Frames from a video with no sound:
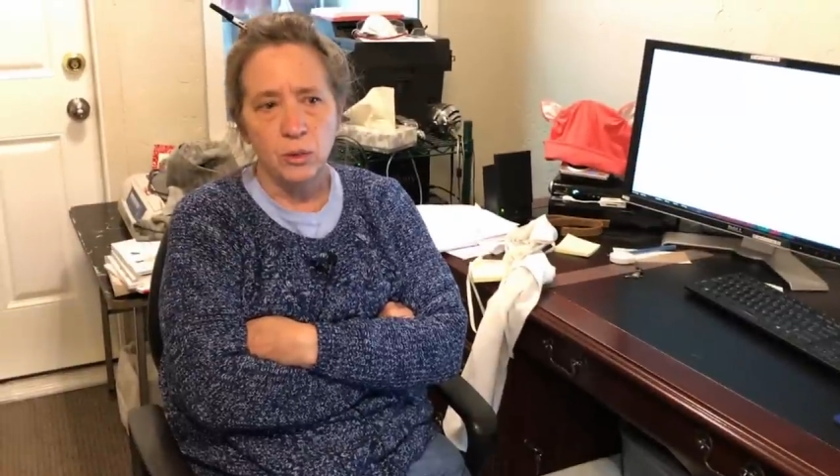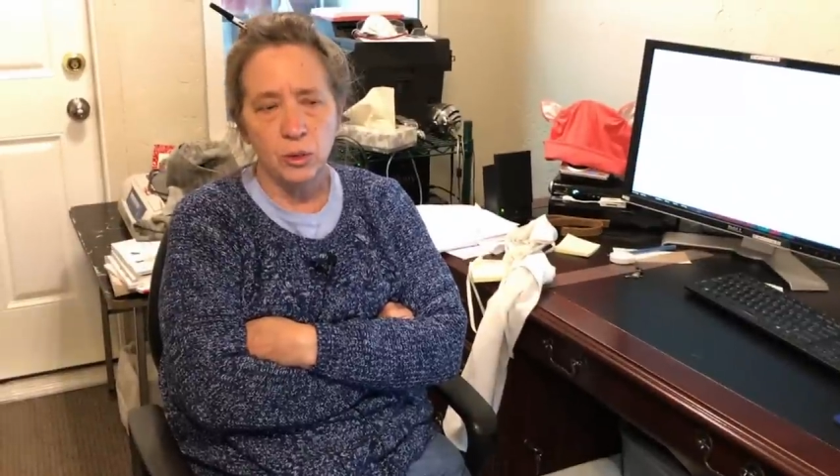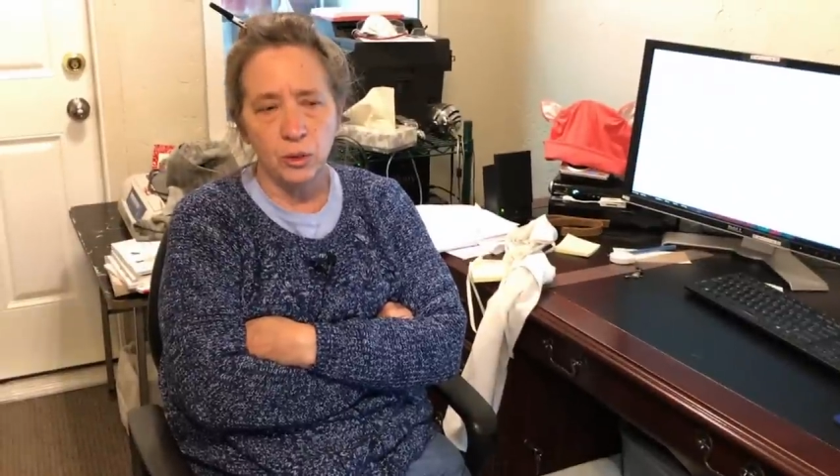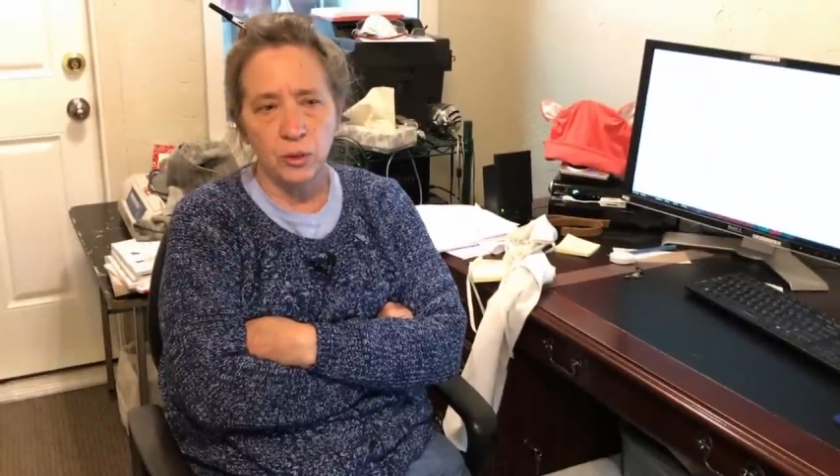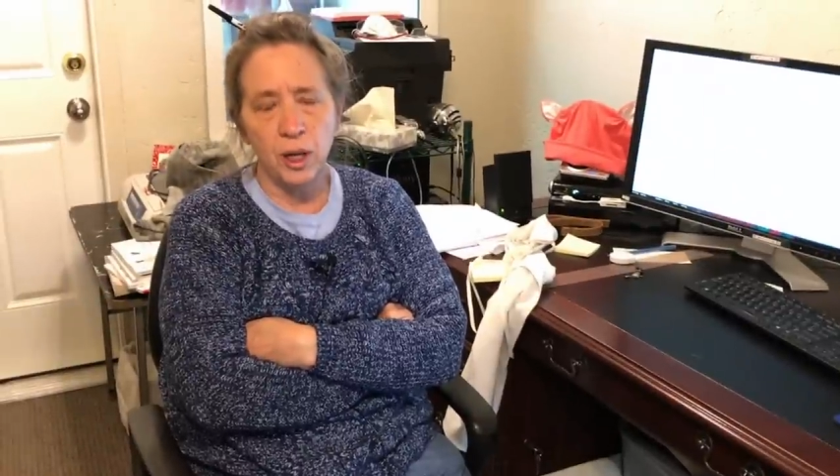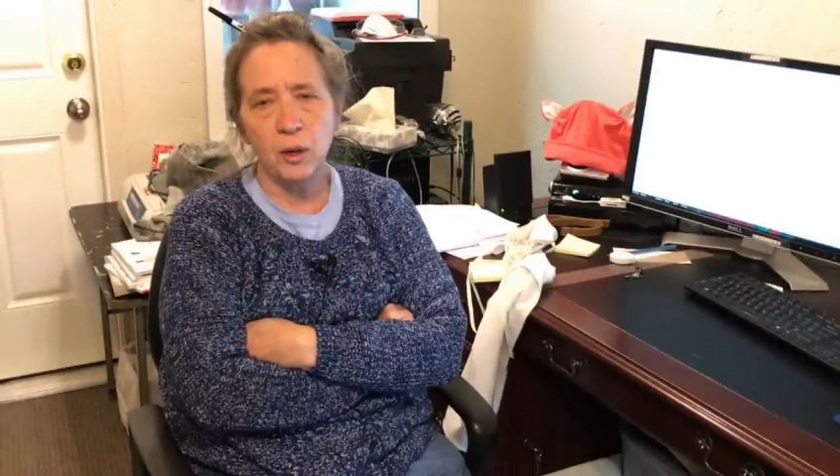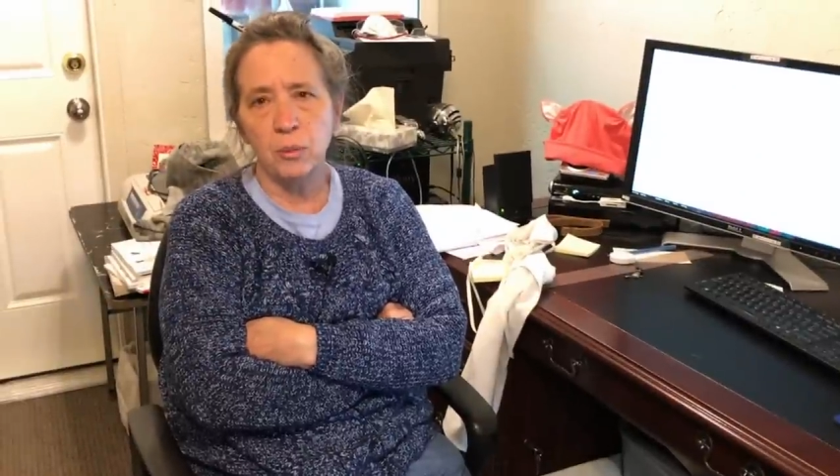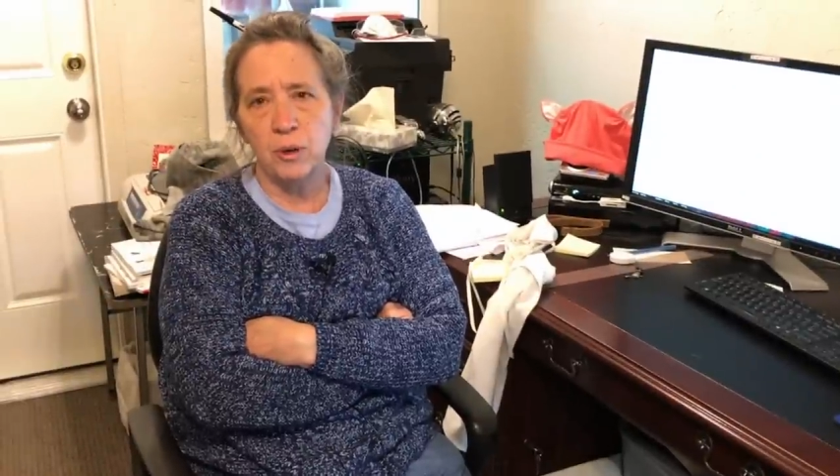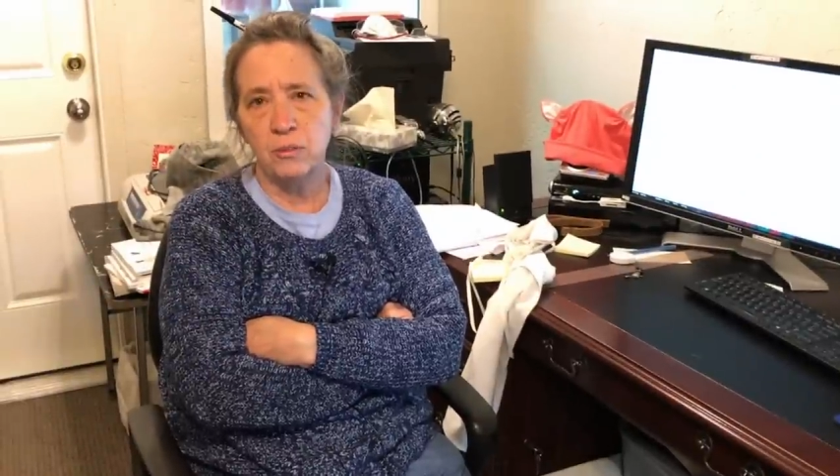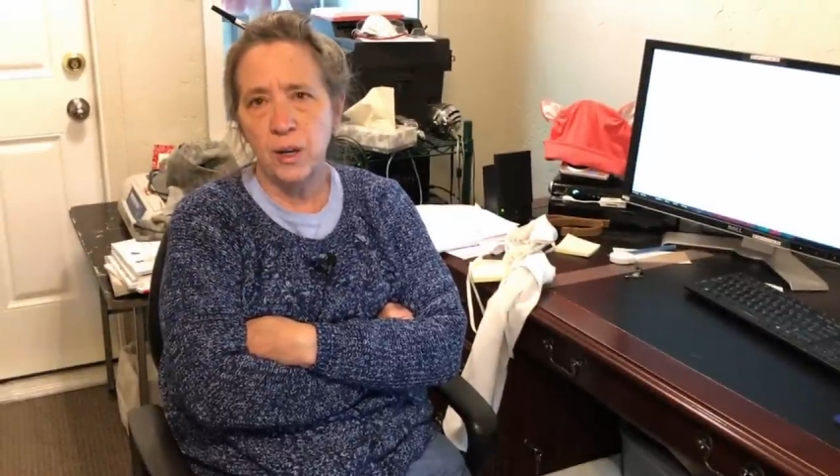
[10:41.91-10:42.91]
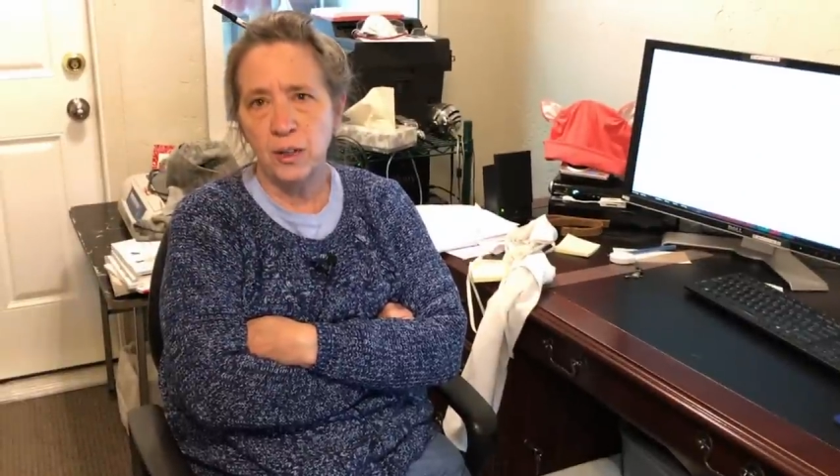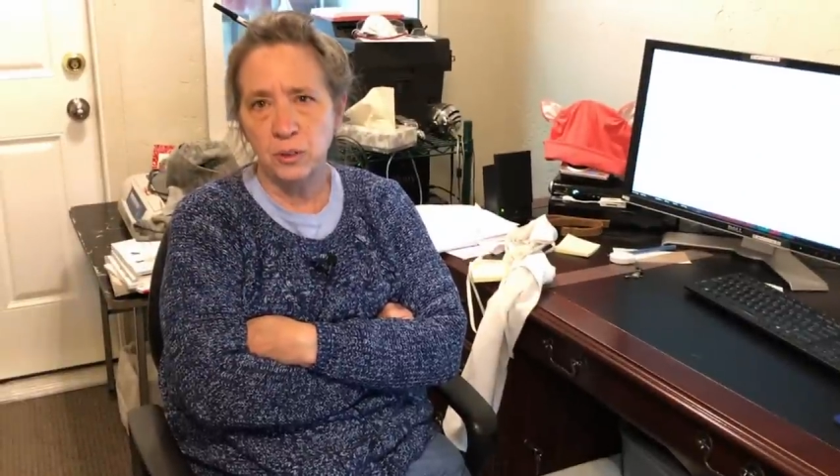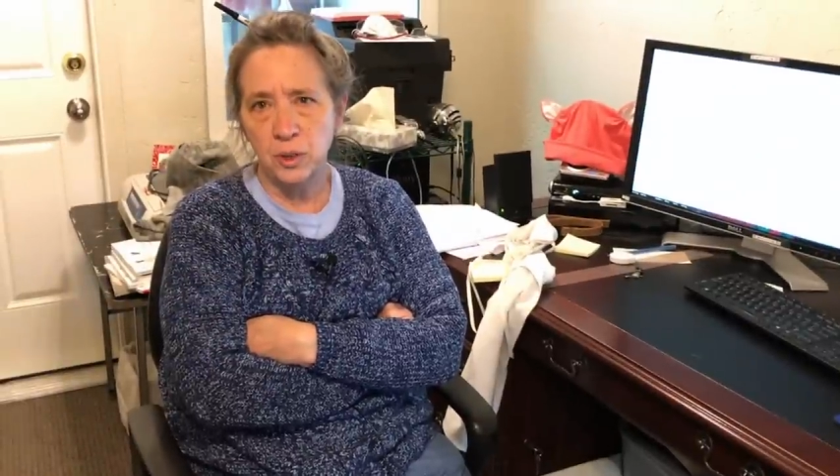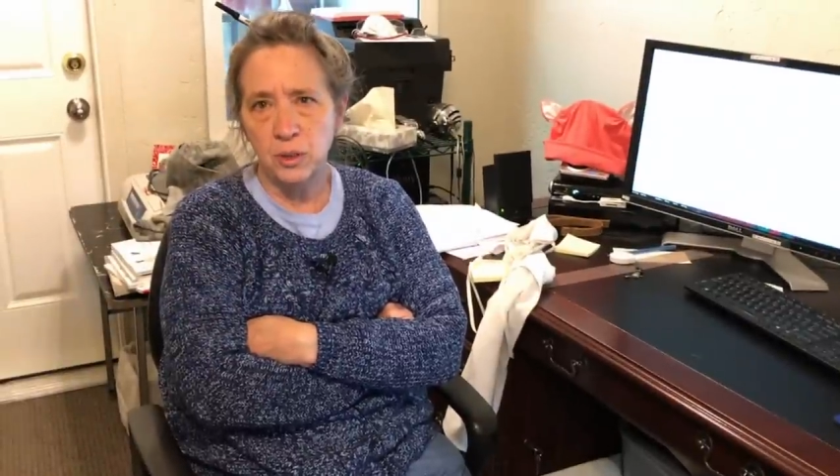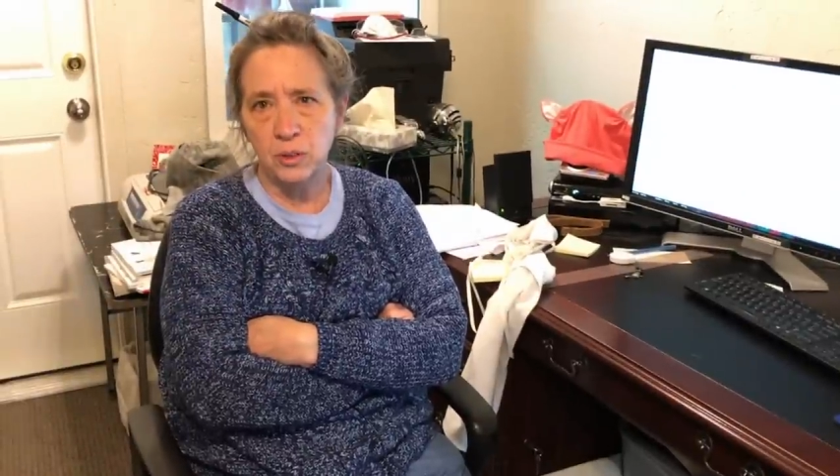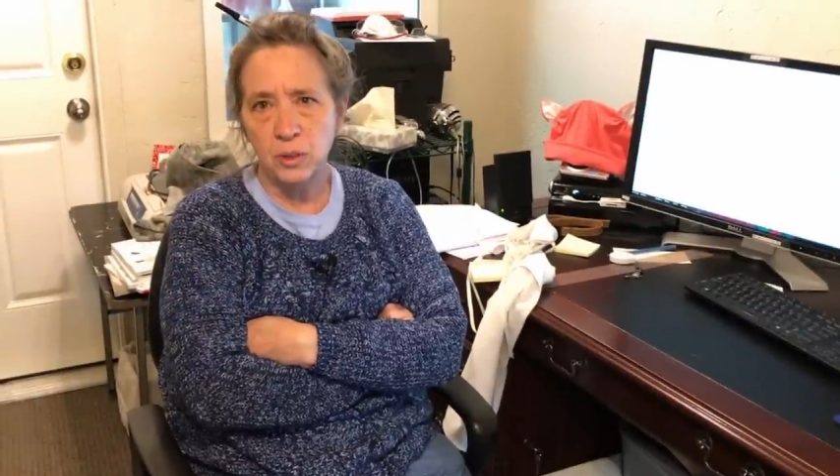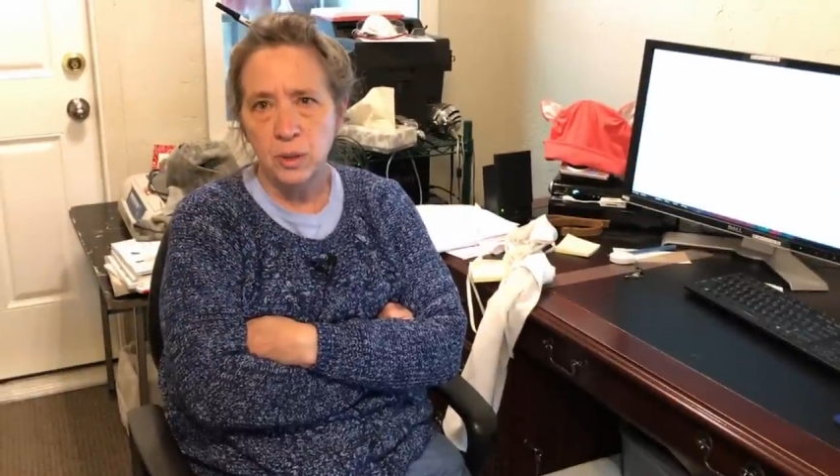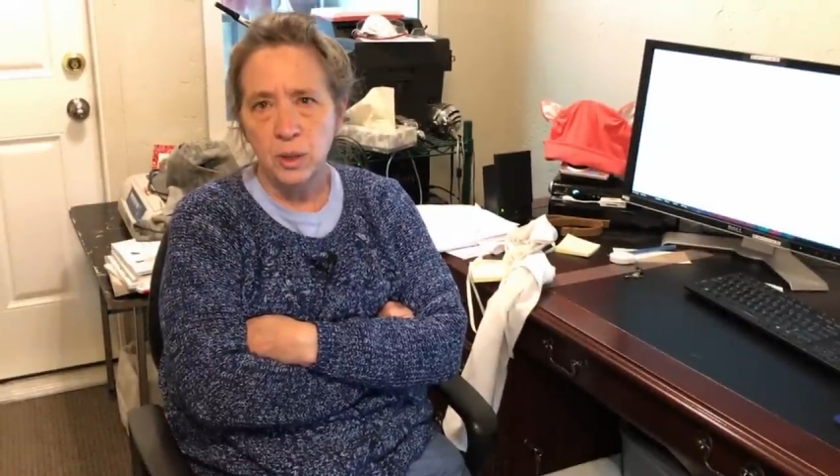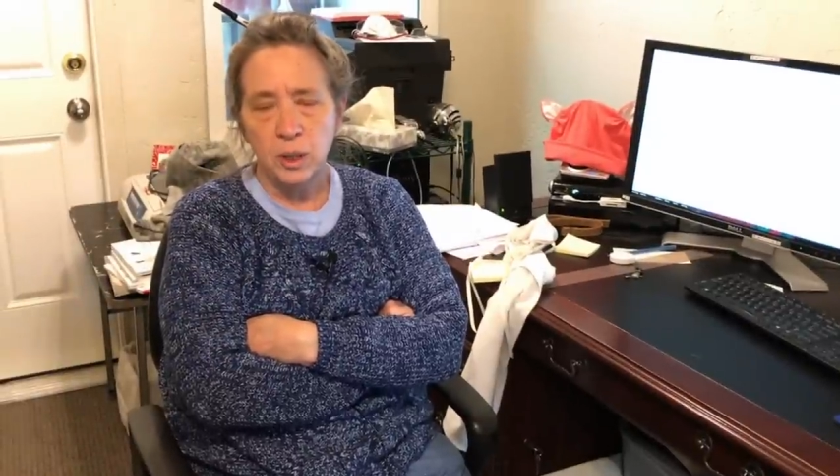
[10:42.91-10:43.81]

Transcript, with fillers: to learn how to run factories